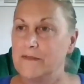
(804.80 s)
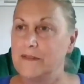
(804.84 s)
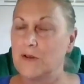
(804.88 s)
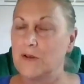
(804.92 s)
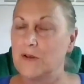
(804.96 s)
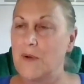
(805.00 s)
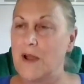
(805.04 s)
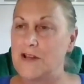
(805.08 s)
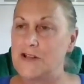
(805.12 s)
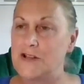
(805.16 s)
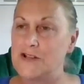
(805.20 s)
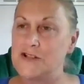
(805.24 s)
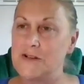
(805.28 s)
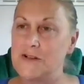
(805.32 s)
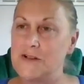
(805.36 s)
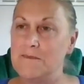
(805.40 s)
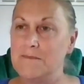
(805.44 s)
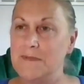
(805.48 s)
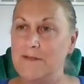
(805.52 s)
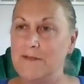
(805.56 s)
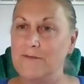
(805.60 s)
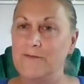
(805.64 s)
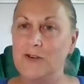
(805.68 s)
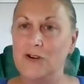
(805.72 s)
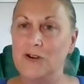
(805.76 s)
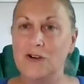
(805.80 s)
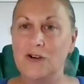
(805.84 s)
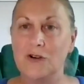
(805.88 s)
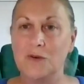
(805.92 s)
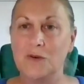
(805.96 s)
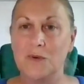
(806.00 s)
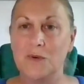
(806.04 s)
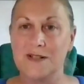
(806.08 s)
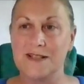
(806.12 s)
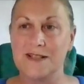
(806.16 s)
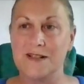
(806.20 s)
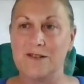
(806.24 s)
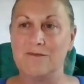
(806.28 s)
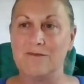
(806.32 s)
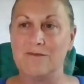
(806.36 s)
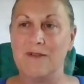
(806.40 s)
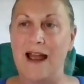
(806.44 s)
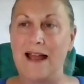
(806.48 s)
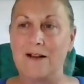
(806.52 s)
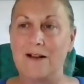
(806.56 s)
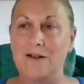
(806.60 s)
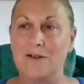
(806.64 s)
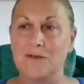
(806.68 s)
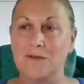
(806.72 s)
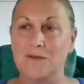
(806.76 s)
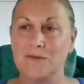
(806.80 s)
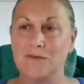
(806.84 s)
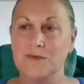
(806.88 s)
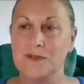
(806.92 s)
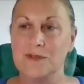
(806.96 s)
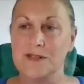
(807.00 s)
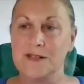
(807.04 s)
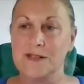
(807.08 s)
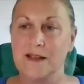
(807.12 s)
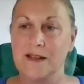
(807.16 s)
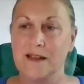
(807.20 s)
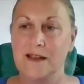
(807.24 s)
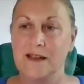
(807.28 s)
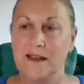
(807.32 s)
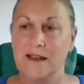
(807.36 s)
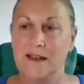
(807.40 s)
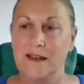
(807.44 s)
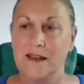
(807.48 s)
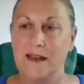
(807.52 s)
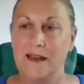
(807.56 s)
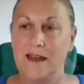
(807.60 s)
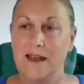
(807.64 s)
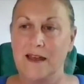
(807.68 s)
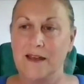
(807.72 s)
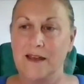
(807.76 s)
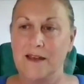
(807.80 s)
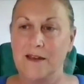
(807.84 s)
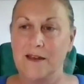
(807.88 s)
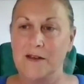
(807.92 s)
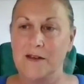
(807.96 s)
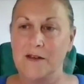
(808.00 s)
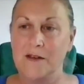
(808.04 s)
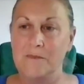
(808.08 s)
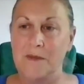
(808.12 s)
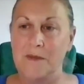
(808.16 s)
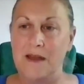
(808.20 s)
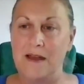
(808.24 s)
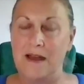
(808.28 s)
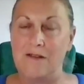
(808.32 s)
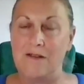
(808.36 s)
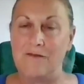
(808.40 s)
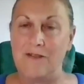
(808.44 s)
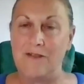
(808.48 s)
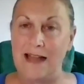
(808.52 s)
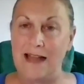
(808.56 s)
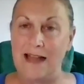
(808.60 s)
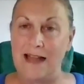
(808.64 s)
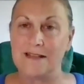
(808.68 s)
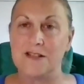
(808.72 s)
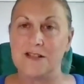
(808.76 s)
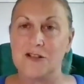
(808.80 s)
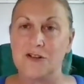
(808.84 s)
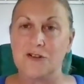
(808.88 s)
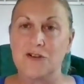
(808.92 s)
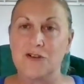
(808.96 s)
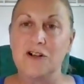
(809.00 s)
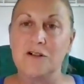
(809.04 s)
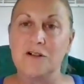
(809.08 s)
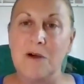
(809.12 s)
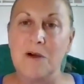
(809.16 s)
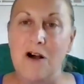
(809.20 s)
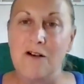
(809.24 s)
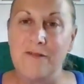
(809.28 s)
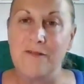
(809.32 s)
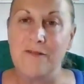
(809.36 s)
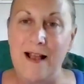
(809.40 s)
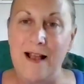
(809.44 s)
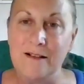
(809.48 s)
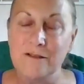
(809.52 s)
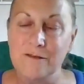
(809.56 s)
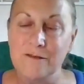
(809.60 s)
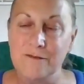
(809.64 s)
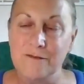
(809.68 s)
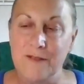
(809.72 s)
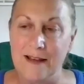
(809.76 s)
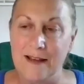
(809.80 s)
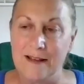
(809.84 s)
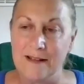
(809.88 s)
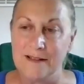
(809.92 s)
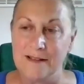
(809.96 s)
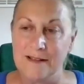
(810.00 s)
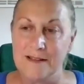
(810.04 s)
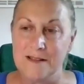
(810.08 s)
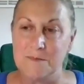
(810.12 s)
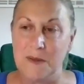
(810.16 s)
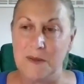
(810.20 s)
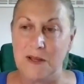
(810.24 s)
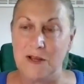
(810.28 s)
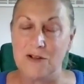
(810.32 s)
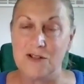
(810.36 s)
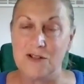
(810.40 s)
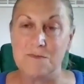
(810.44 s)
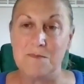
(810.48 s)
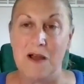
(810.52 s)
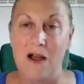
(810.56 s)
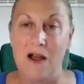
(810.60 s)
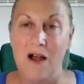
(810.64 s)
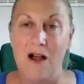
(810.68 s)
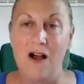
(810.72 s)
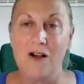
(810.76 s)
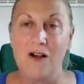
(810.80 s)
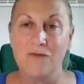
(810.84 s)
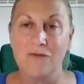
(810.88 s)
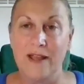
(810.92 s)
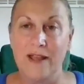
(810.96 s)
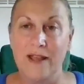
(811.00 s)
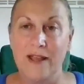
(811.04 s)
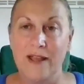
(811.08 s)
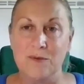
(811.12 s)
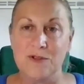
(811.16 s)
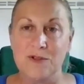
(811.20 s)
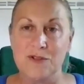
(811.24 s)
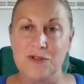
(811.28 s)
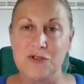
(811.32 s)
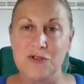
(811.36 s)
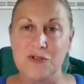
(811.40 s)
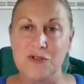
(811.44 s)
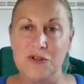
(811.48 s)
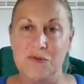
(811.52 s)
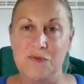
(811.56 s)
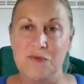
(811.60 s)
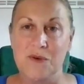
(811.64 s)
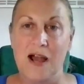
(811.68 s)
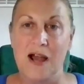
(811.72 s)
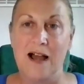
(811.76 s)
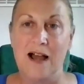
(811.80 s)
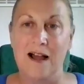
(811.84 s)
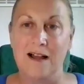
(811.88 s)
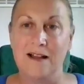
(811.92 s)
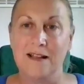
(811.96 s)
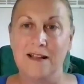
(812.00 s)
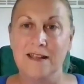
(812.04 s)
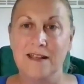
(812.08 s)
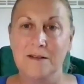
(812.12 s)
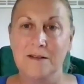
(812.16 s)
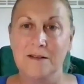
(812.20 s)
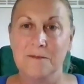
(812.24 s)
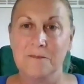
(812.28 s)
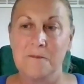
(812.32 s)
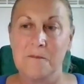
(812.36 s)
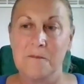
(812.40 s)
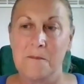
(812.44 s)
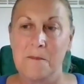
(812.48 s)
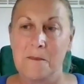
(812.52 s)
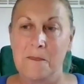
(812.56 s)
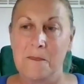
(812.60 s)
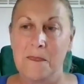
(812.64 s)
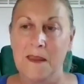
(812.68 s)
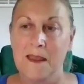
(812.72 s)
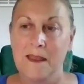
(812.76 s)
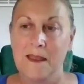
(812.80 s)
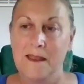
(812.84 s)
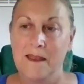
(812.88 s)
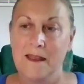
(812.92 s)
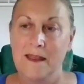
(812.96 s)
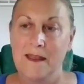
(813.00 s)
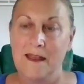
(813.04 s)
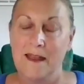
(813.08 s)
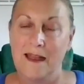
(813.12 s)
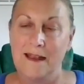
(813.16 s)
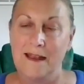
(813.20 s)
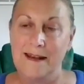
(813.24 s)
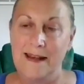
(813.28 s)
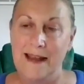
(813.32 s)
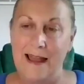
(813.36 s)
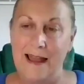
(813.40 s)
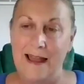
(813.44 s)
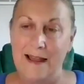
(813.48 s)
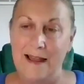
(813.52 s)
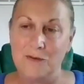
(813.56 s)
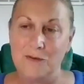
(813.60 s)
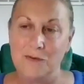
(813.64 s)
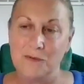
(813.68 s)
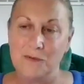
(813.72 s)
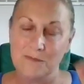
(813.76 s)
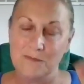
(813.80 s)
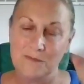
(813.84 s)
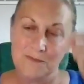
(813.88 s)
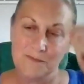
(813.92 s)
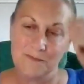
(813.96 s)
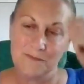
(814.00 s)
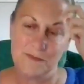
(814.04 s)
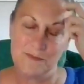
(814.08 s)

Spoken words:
the question before was around, I've had to come off Elvans because my heart rate was too high. Now,